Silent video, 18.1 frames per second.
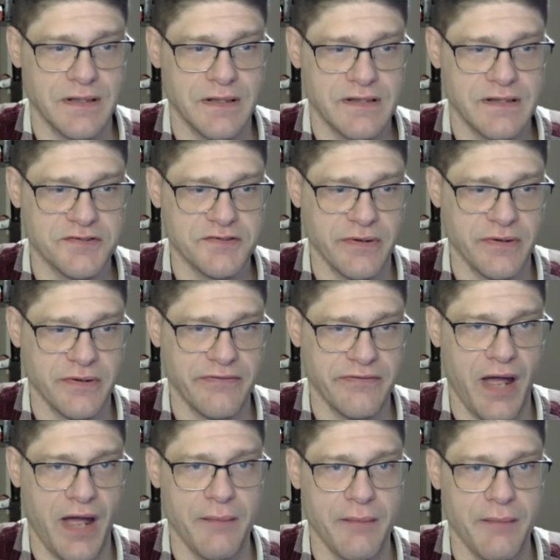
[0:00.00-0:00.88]
So I
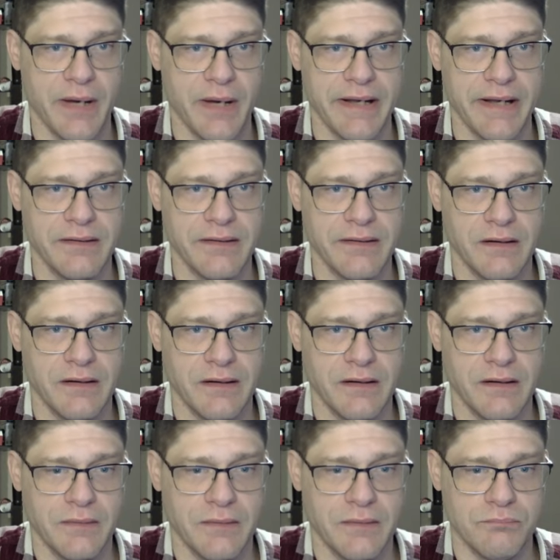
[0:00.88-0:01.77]
thought by
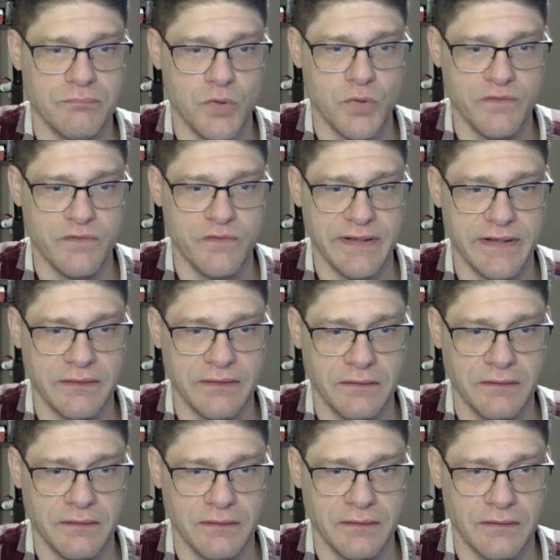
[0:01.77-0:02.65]
moving
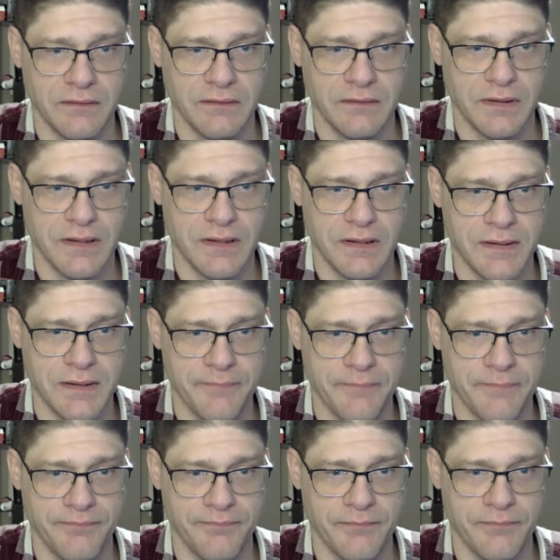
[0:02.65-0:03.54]

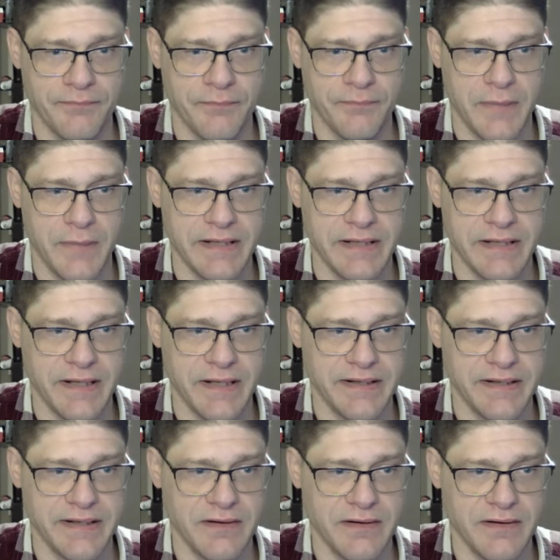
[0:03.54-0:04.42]
um, my knight
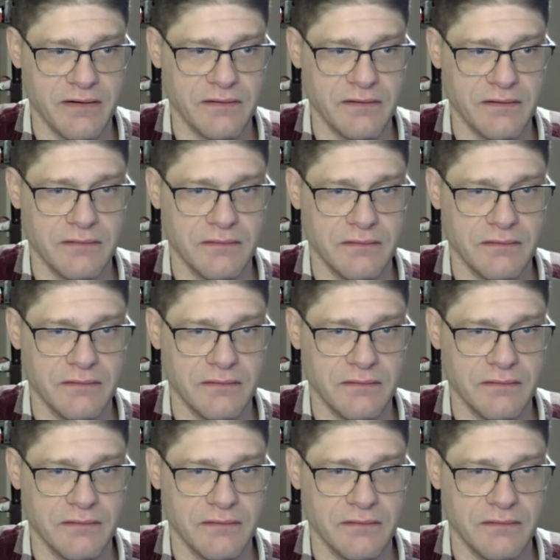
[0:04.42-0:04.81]
here,